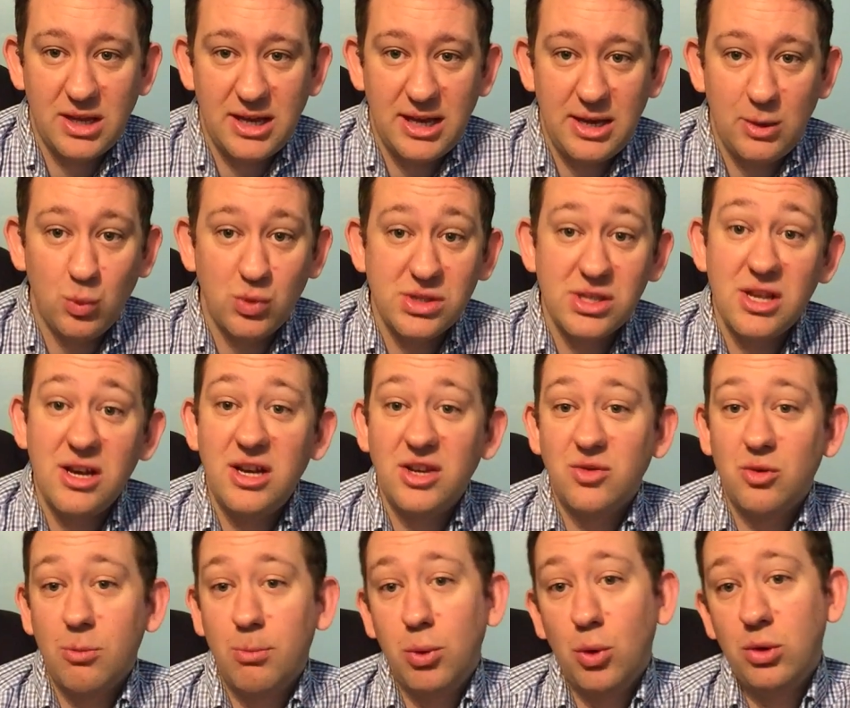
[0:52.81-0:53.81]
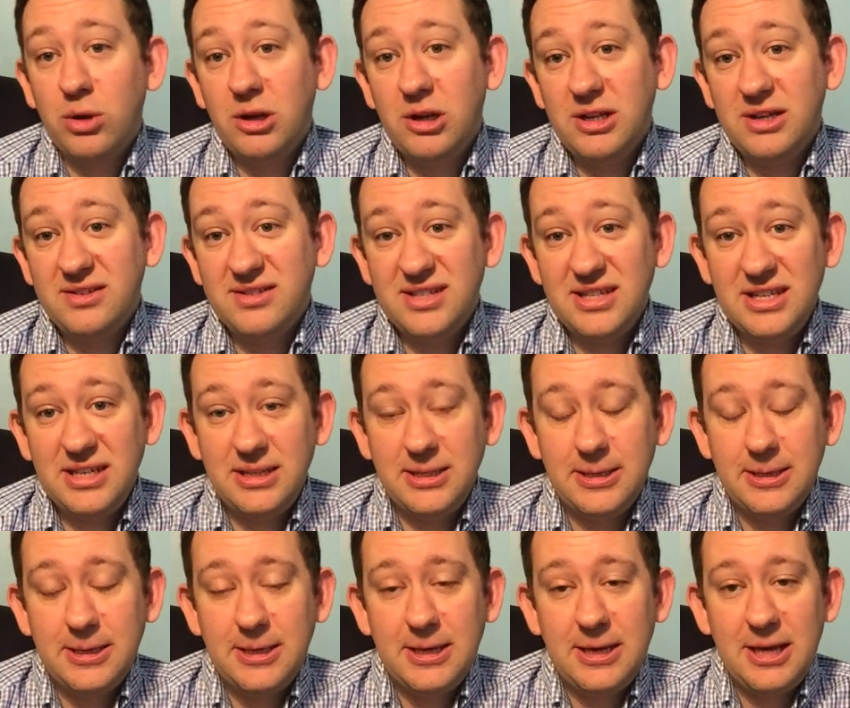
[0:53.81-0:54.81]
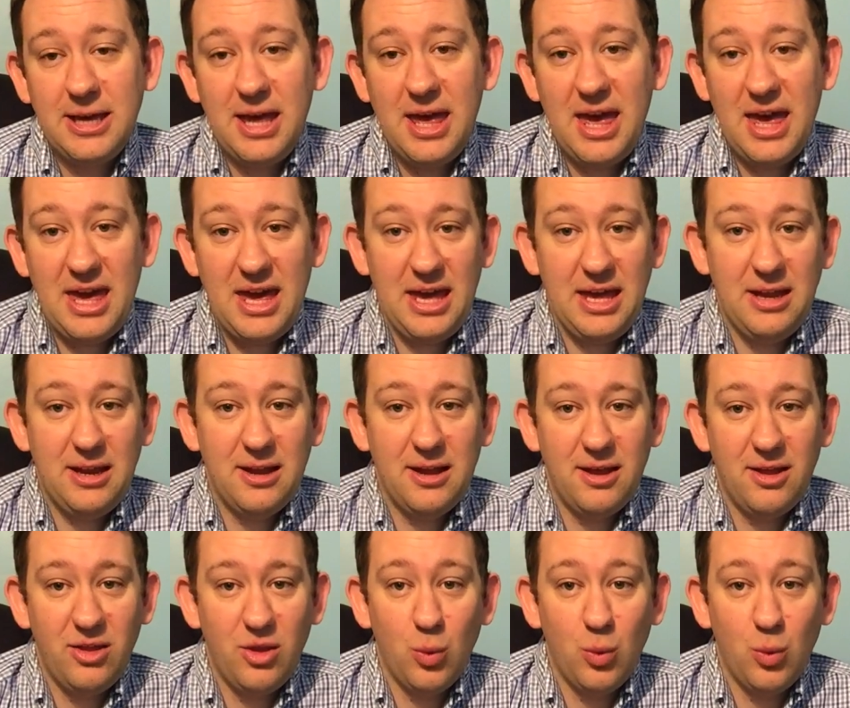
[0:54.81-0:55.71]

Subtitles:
It was last reportedly seen in